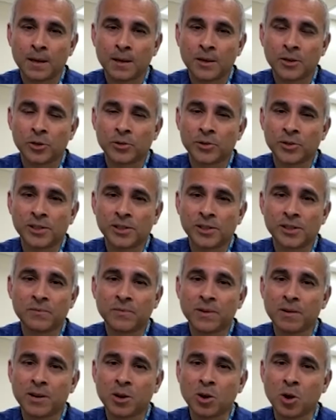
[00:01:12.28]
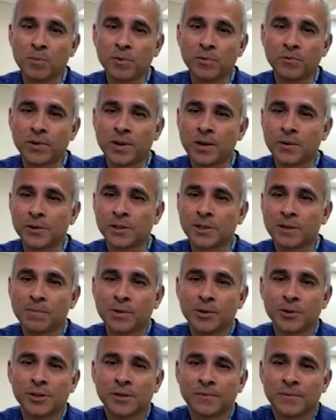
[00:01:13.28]
So this is a very common virus that
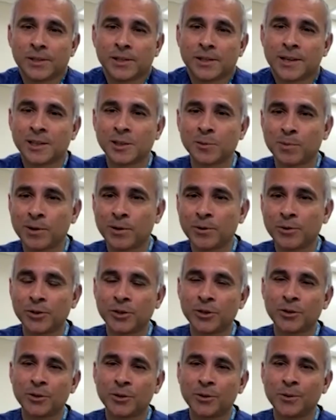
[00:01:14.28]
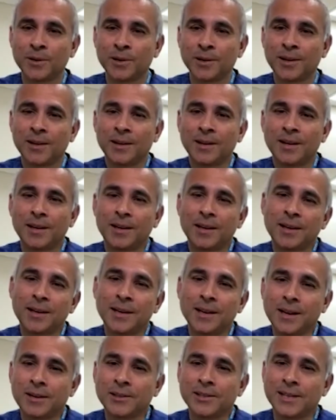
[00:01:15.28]
most of us are exposed to
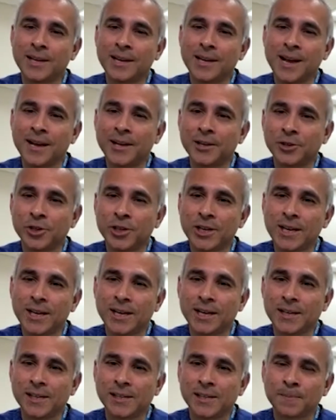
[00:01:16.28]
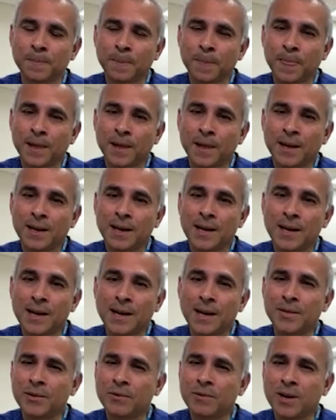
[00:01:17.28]
in our teenage years.
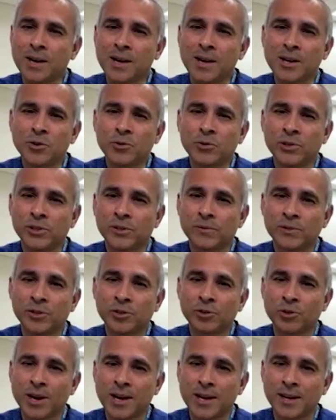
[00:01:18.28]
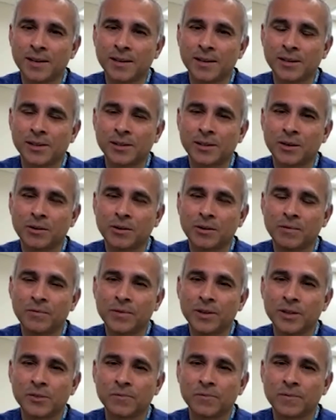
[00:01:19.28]
And there are hundreds of strains of
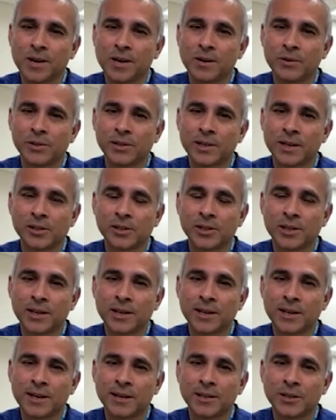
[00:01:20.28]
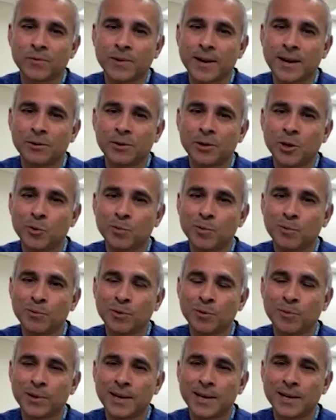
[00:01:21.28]
this virus that circulate around human
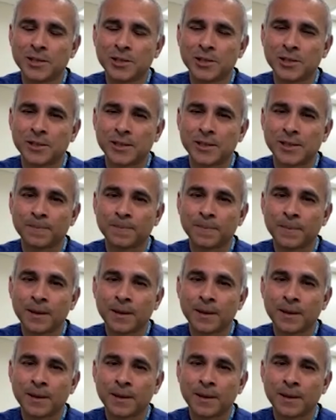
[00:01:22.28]
populations.